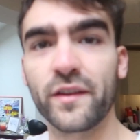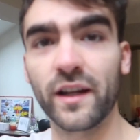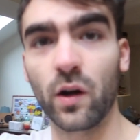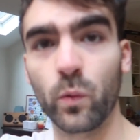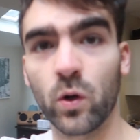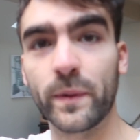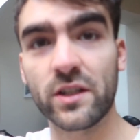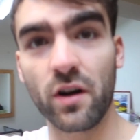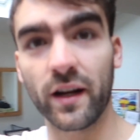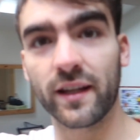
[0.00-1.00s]
thing I will be
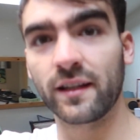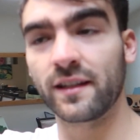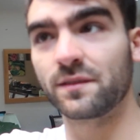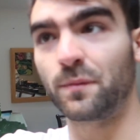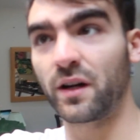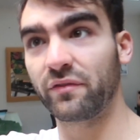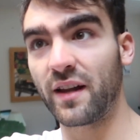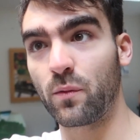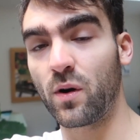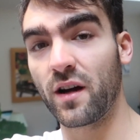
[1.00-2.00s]
tracking is my
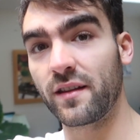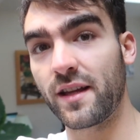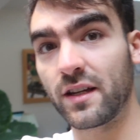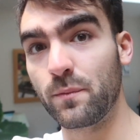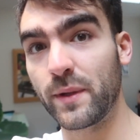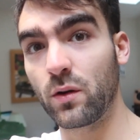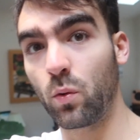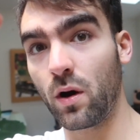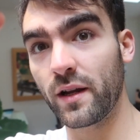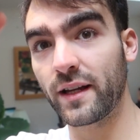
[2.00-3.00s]
flat white. They can be
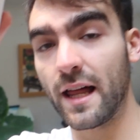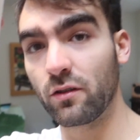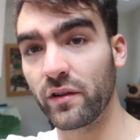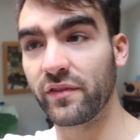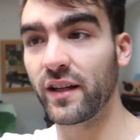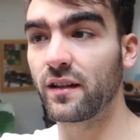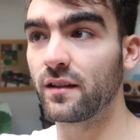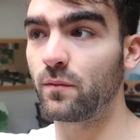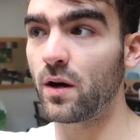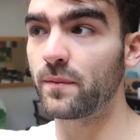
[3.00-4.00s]
quite
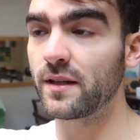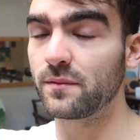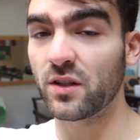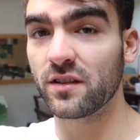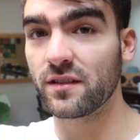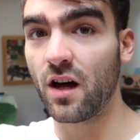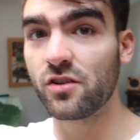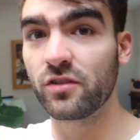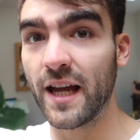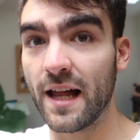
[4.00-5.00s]
calorific, might be as much as
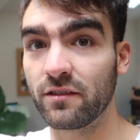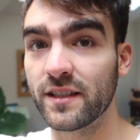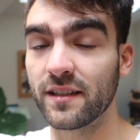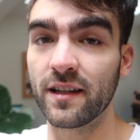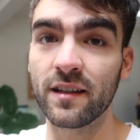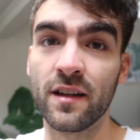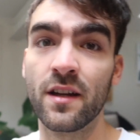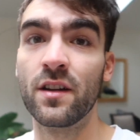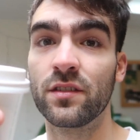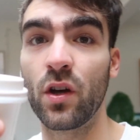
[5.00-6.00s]
100 calories in it.
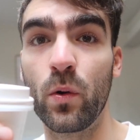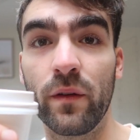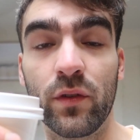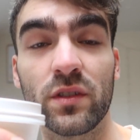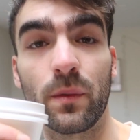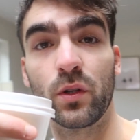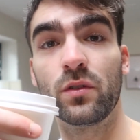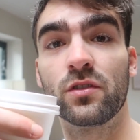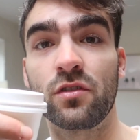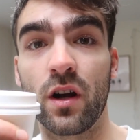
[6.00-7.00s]
So if you're someone
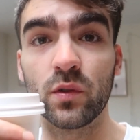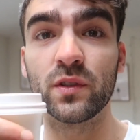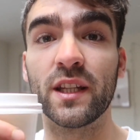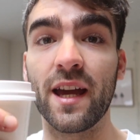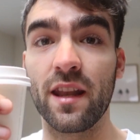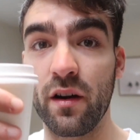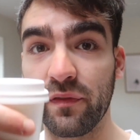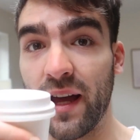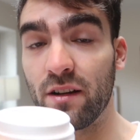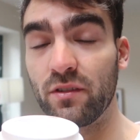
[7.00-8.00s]
who struggles to get
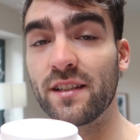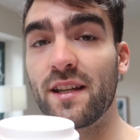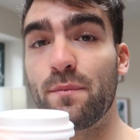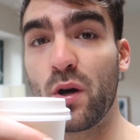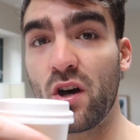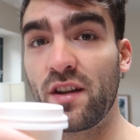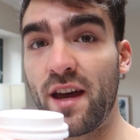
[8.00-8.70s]
enough calories in per